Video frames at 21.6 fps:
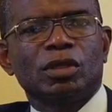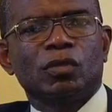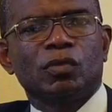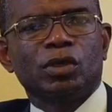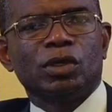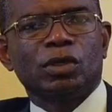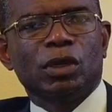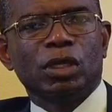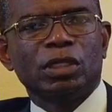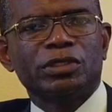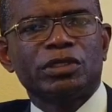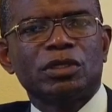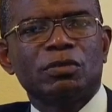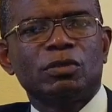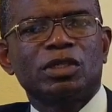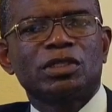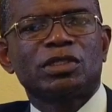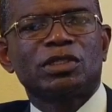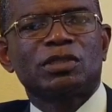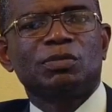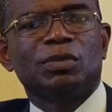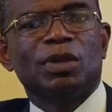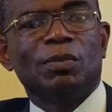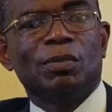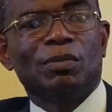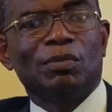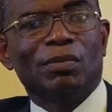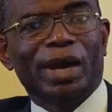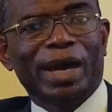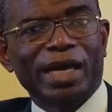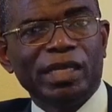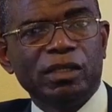We also must be
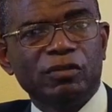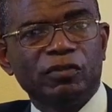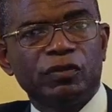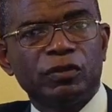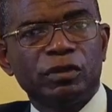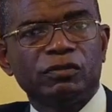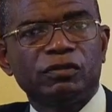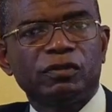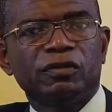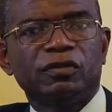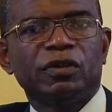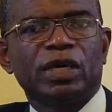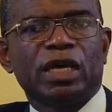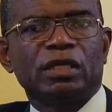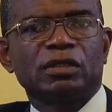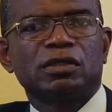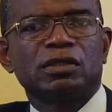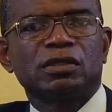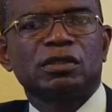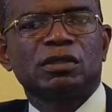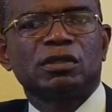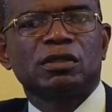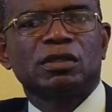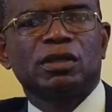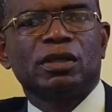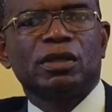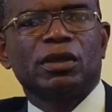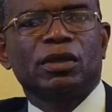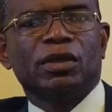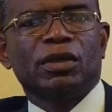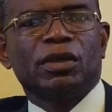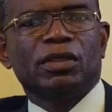mindful of the fact
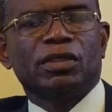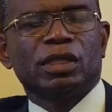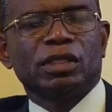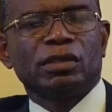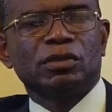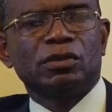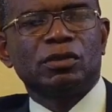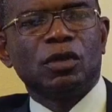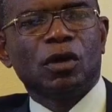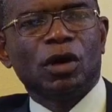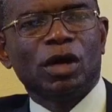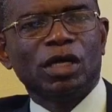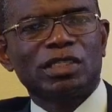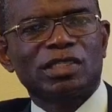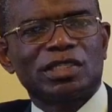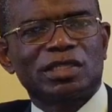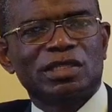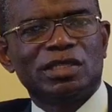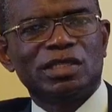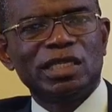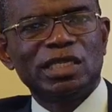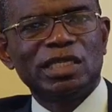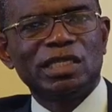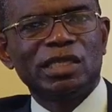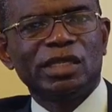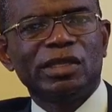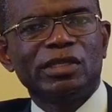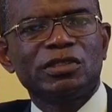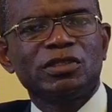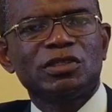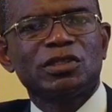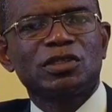that God's
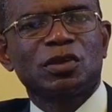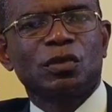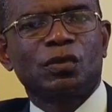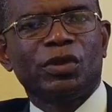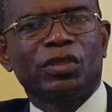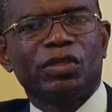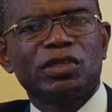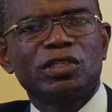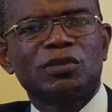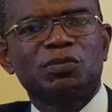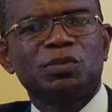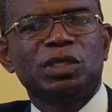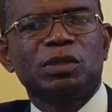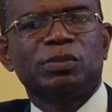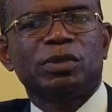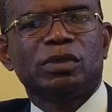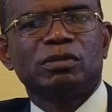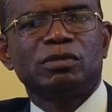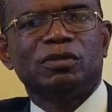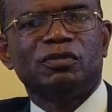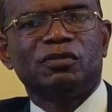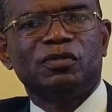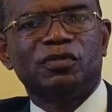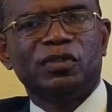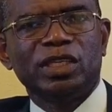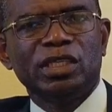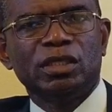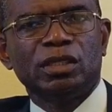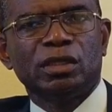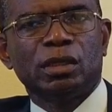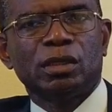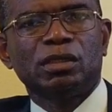dealings with his people
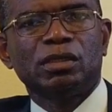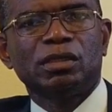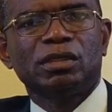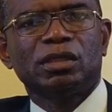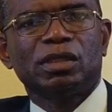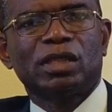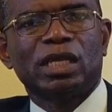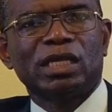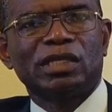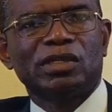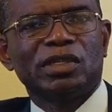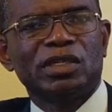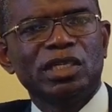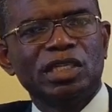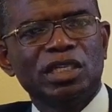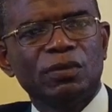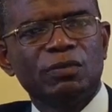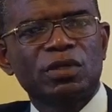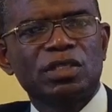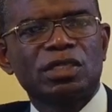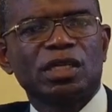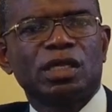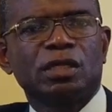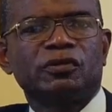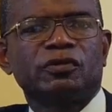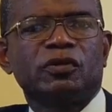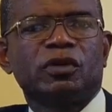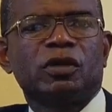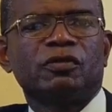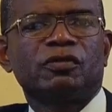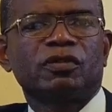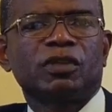reveal that he himself
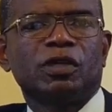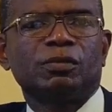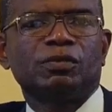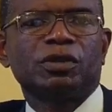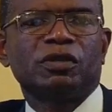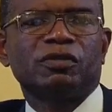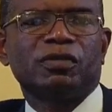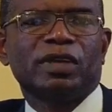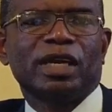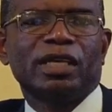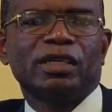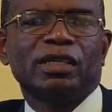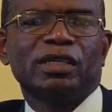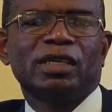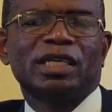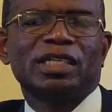often provided